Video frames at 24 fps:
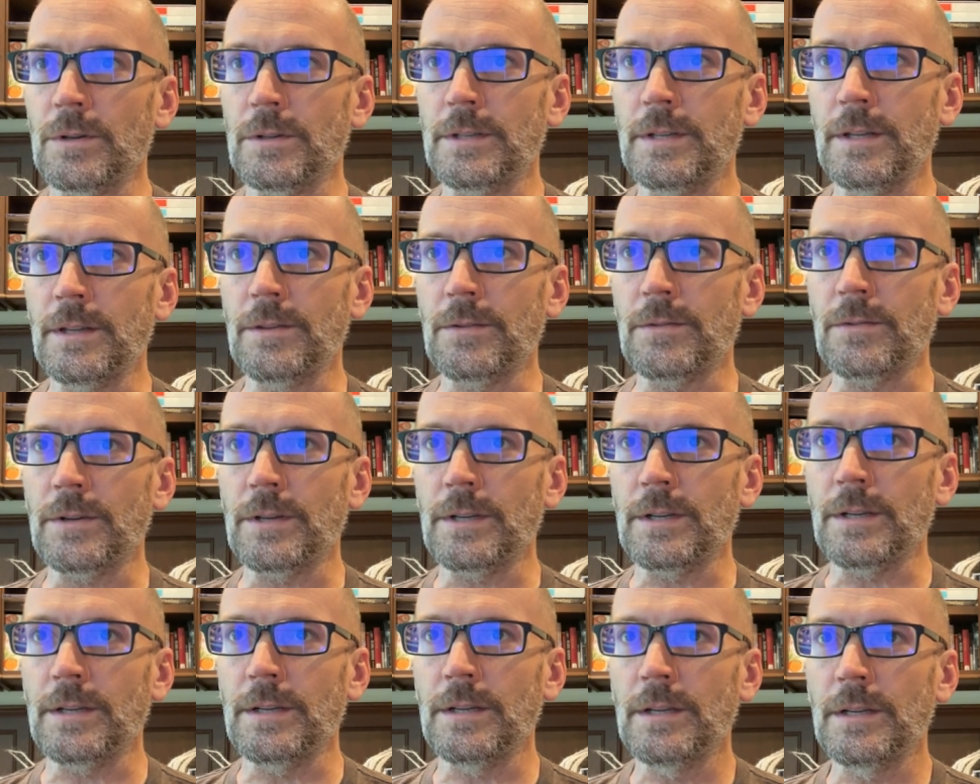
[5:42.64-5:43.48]
T
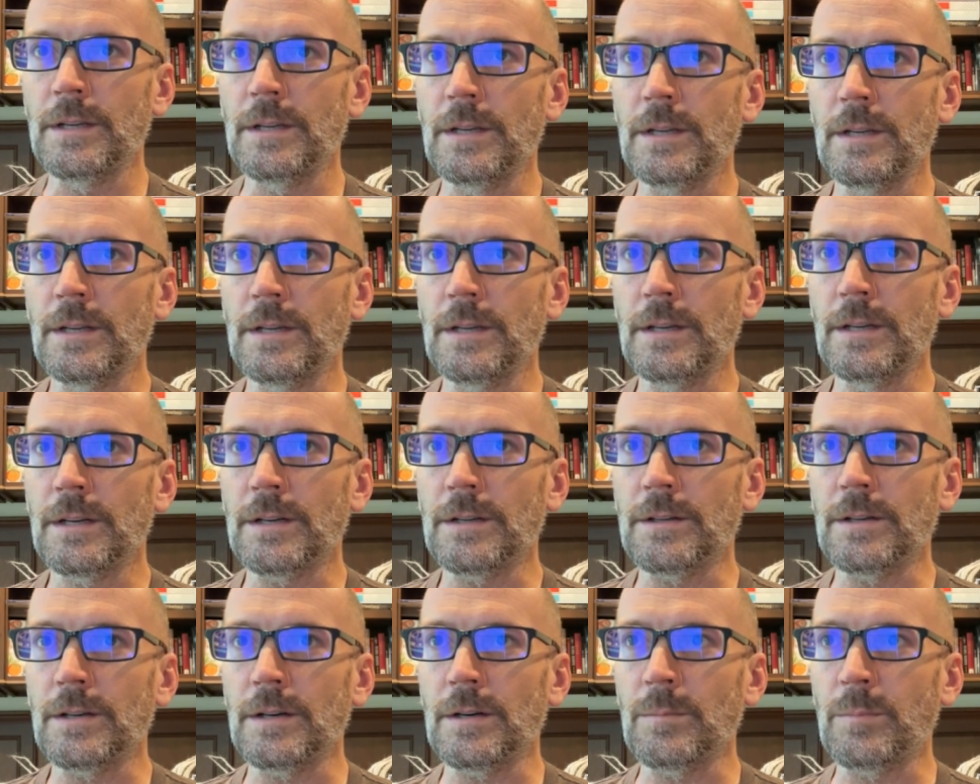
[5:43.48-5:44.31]
three,
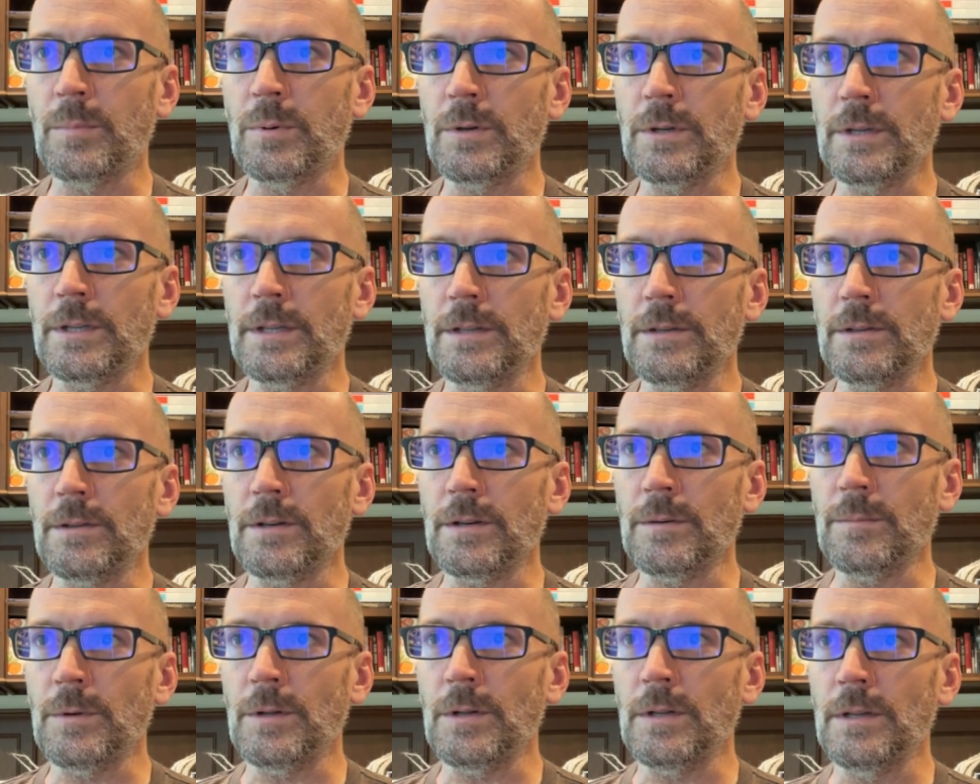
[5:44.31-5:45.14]
are all pretty
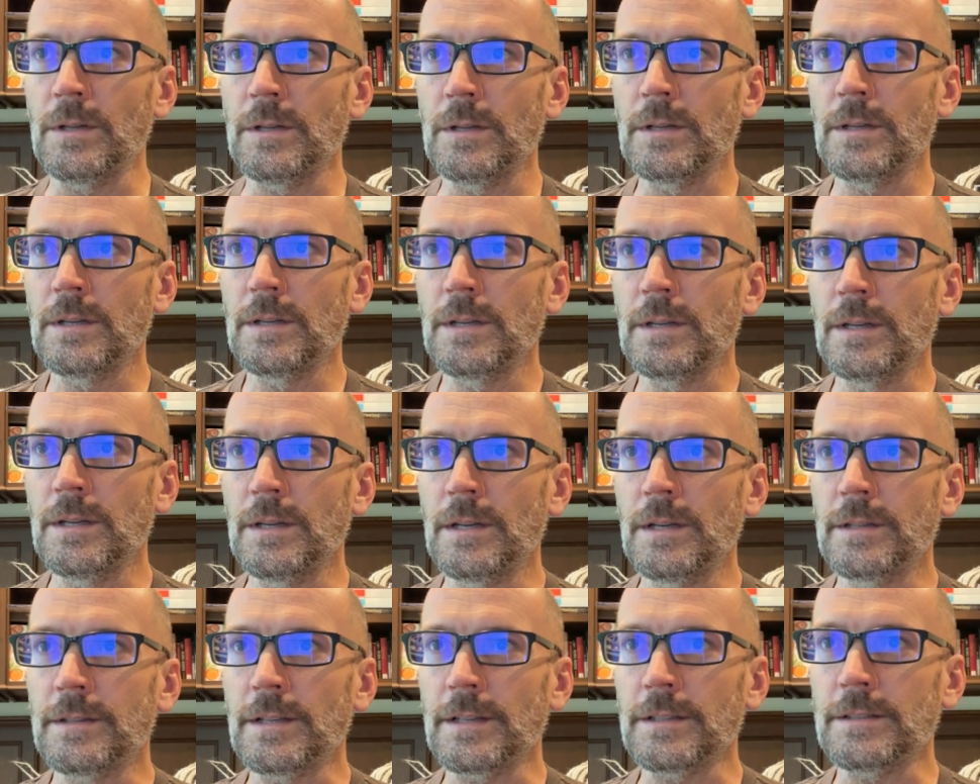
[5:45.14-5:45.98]
normal.
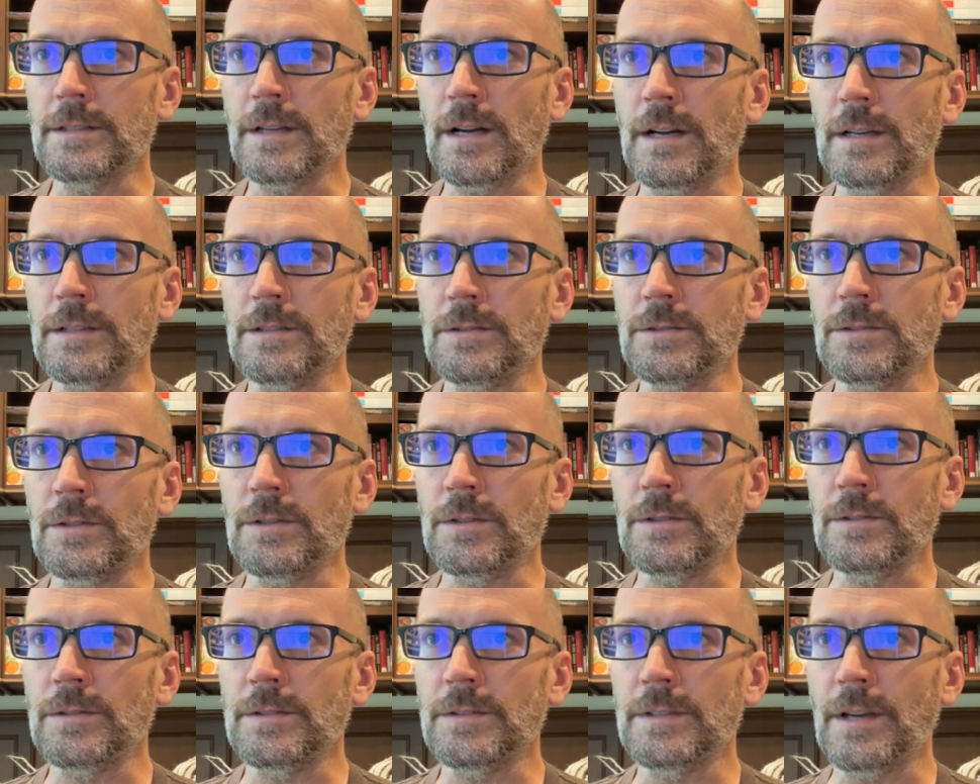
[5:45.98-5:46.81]

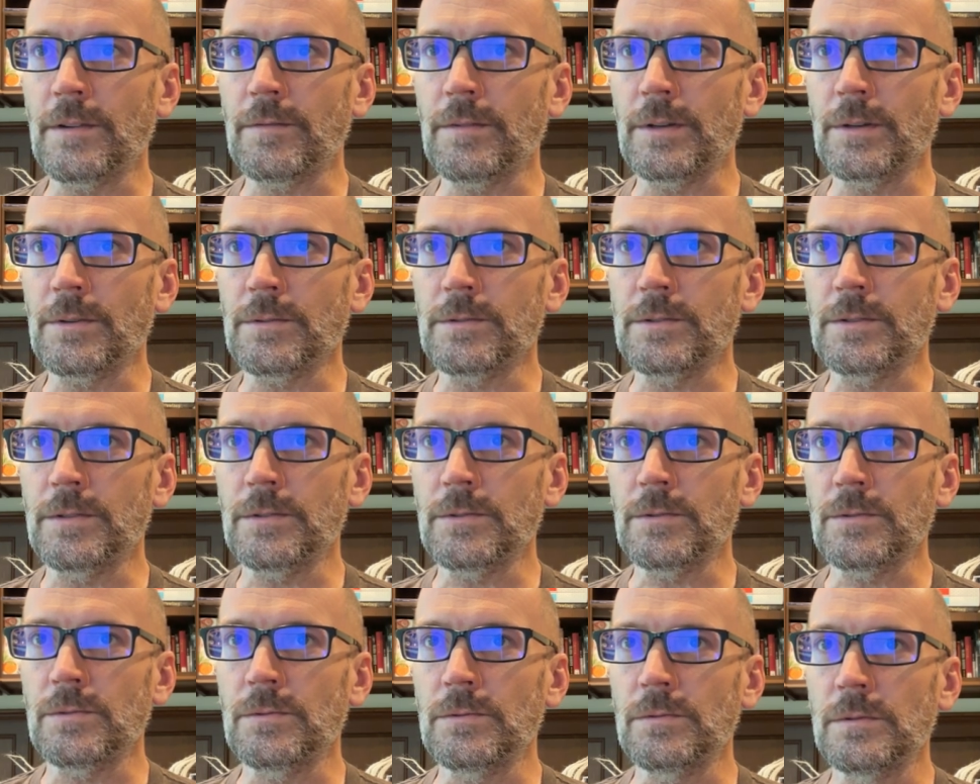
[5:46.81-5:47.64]
Testosterone, seven oh
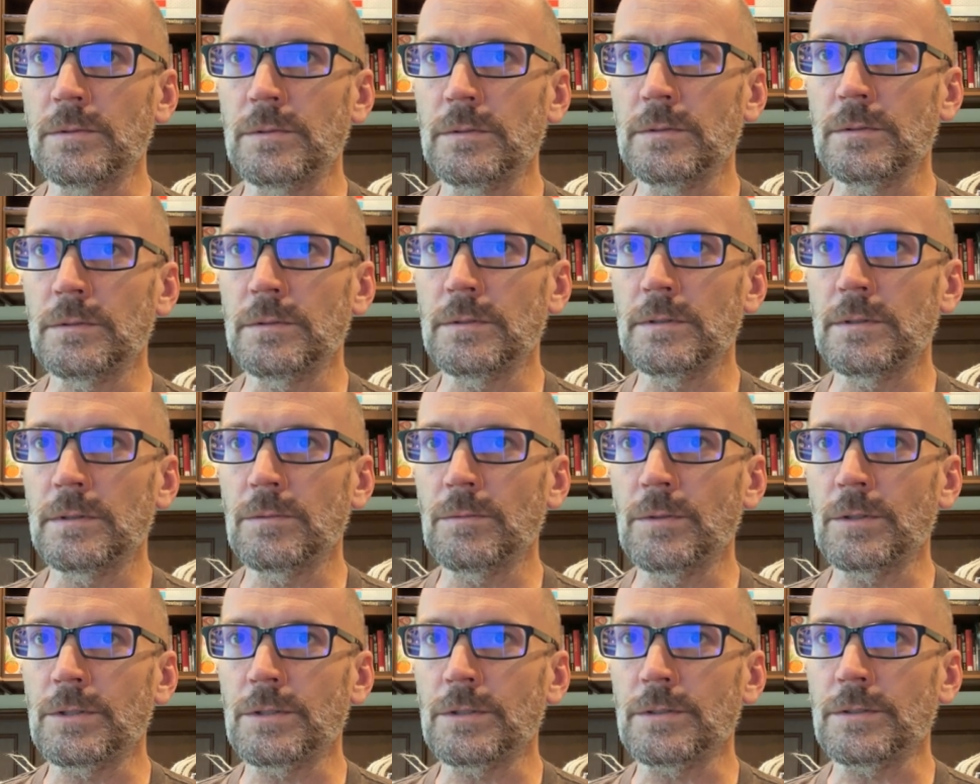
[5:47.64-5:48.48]
two,
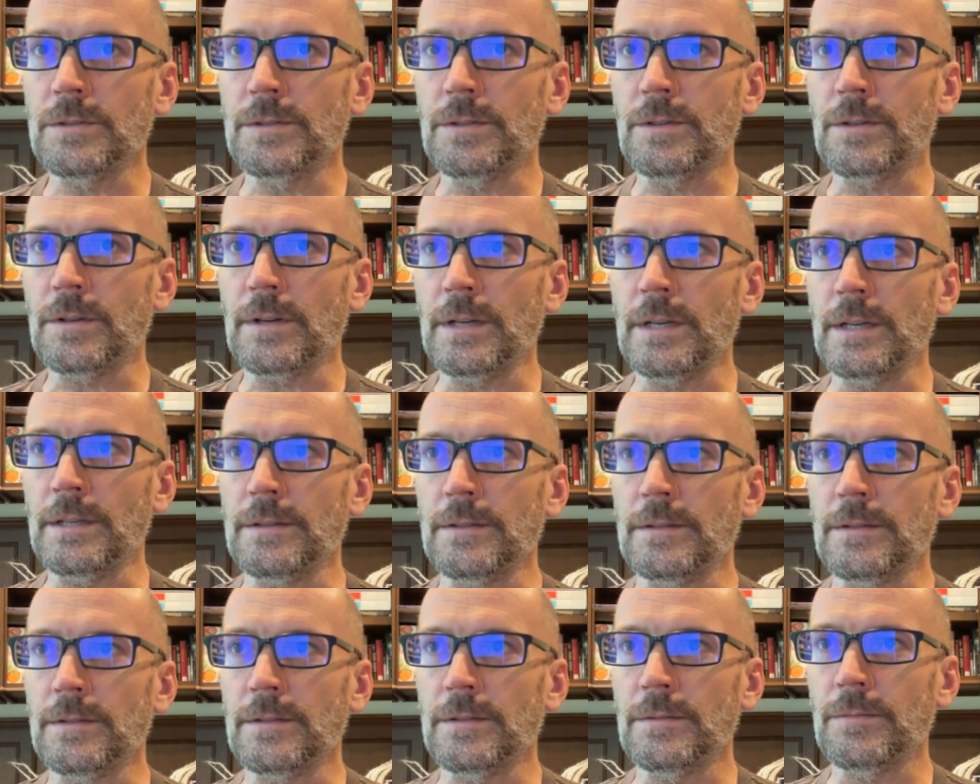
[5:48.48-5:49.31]
which is great
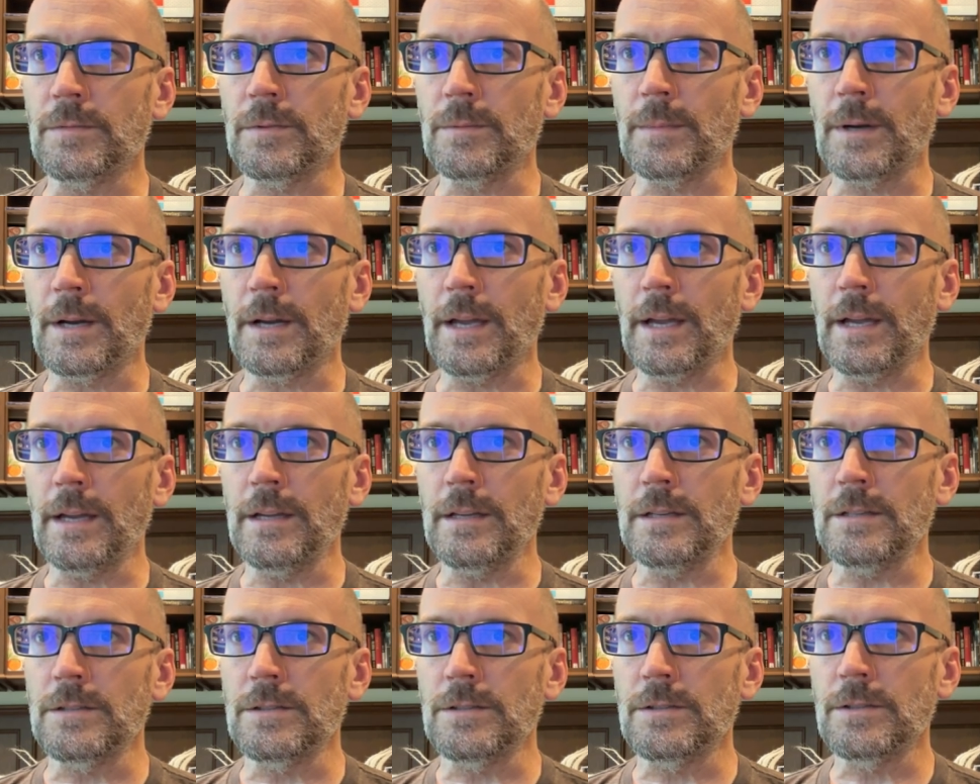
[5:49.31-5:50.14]
for my
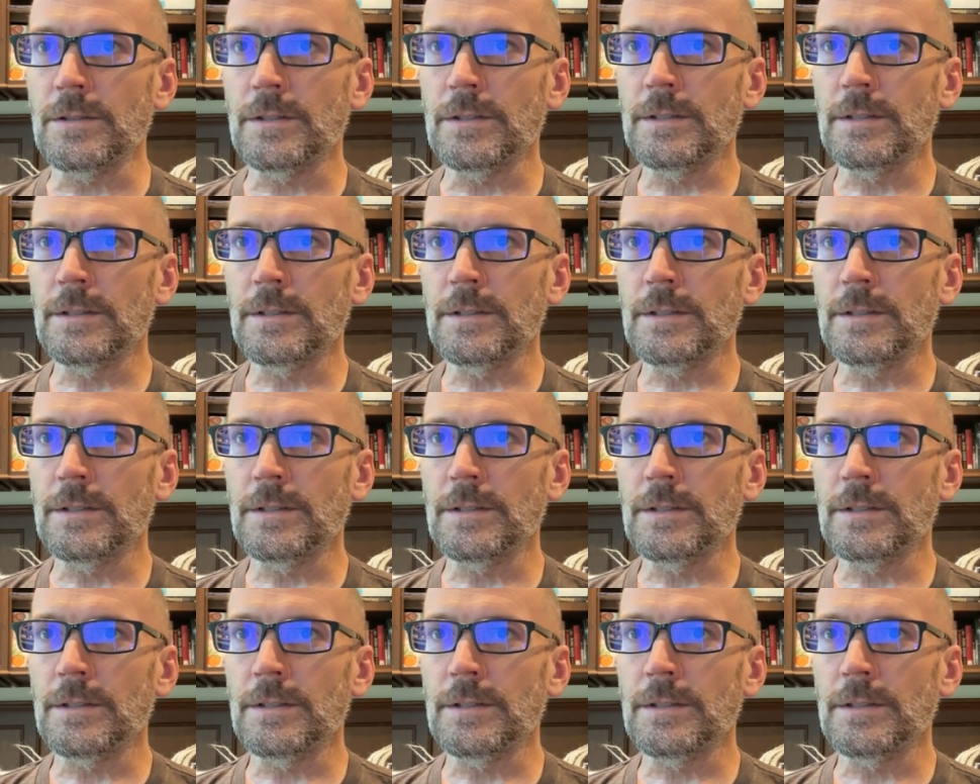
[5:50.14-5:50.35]
age.